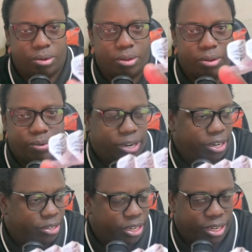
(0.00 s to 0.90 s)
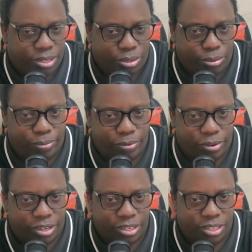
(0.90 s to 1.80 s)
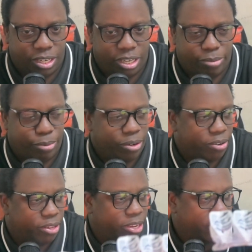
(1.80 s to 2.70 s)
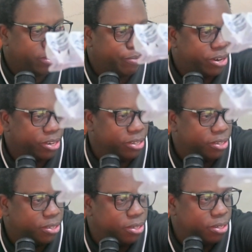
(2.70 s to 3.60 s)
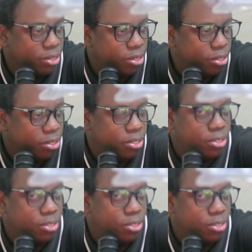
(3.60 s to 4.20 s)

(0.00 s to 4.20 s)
when I try to focus a little bit on the camera, so